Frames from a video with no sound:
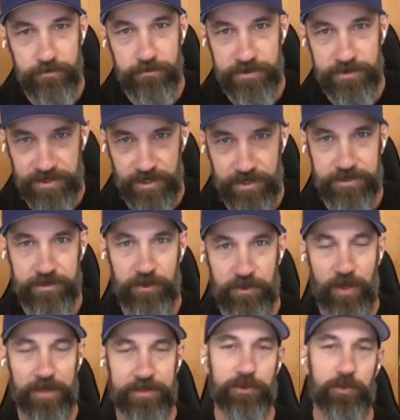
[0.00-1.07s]
6,
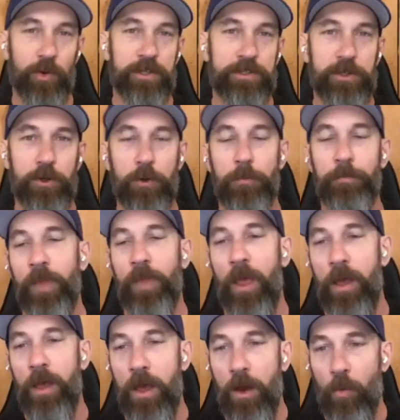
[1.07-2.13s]
2022.
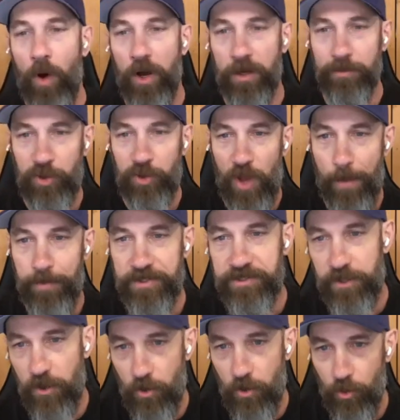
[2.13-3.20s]
Welcome to
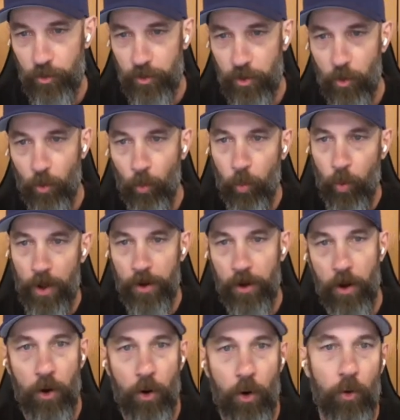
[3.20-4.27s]
episode
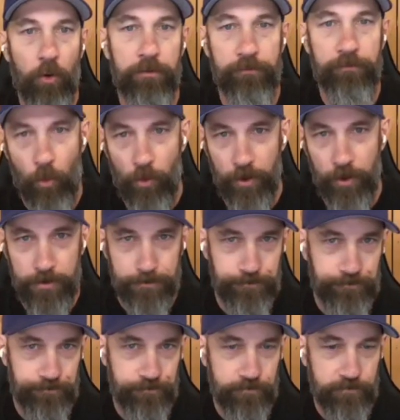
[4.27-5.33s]
104.
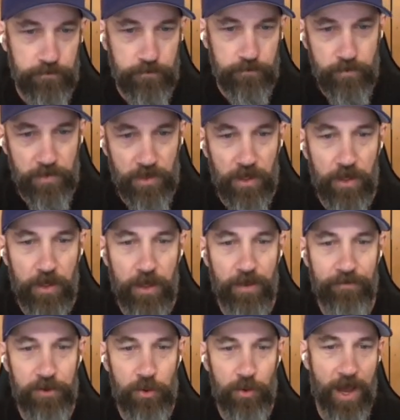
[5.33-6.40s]

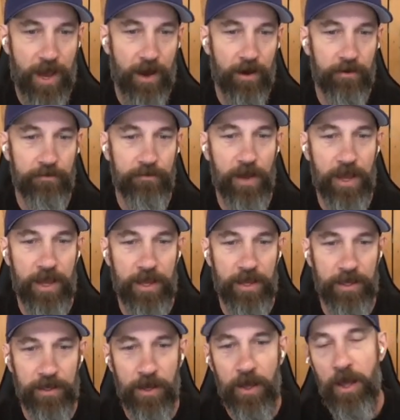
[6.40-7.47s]
If you have
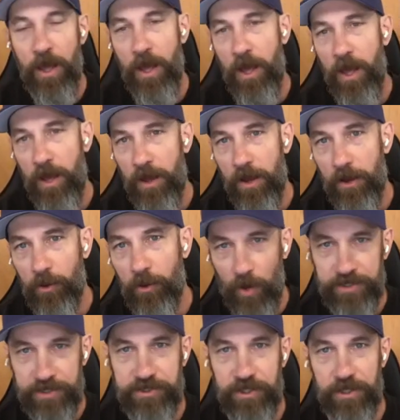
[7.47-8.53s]
a
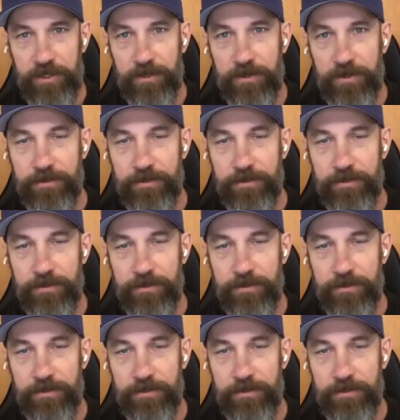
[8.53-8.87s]
question,